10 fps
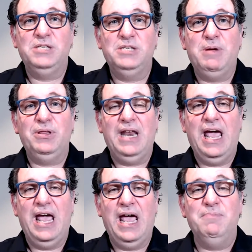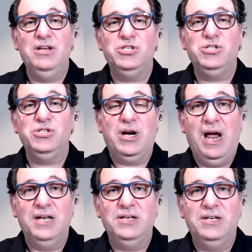with these people that had
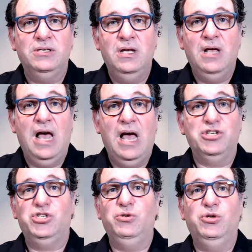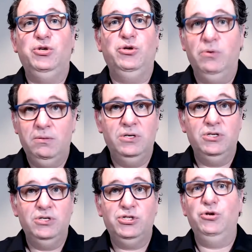administrator rights, I could sudo,
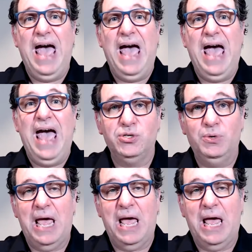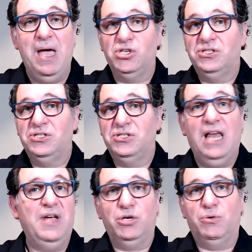sudo to bash. So what that meant is just
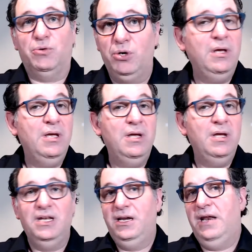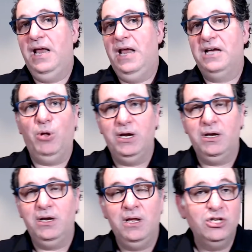elevate to root, didn't need an
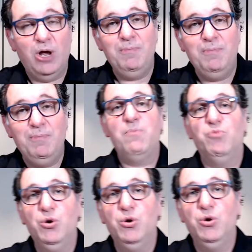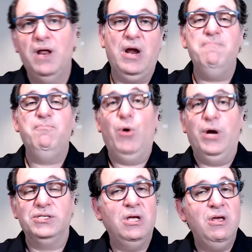exploit. So I'm now I'm root on their
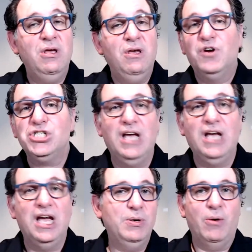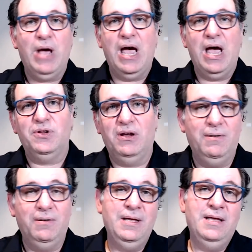endpoints. First thing I do is go after
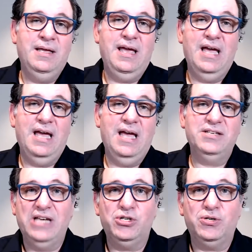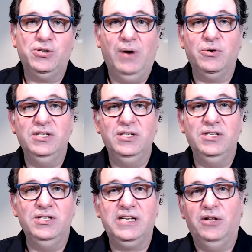their S S H
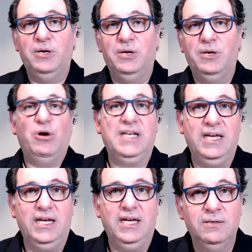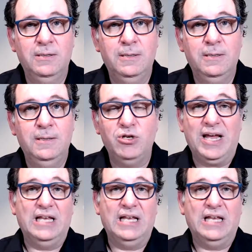directories and steal their private keys.
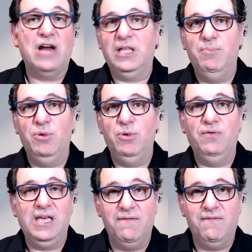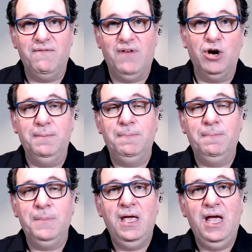So I could laterally move in the environment.
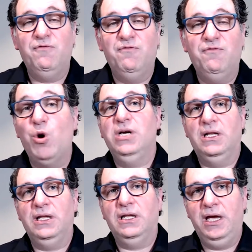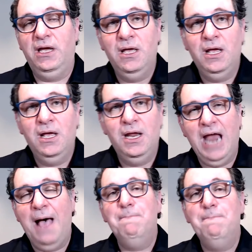And fortunately,
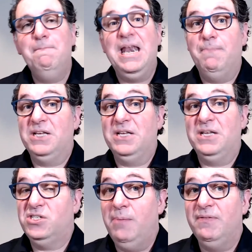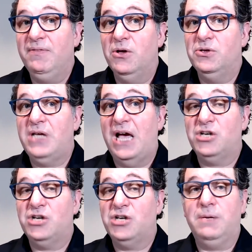not many, but some of those
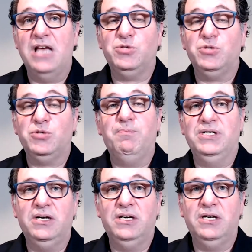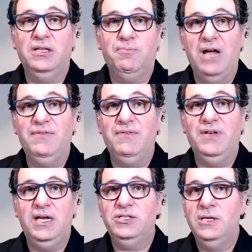actually password protected their
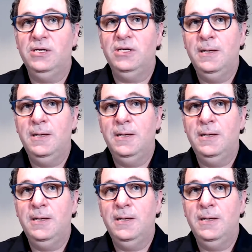private keys,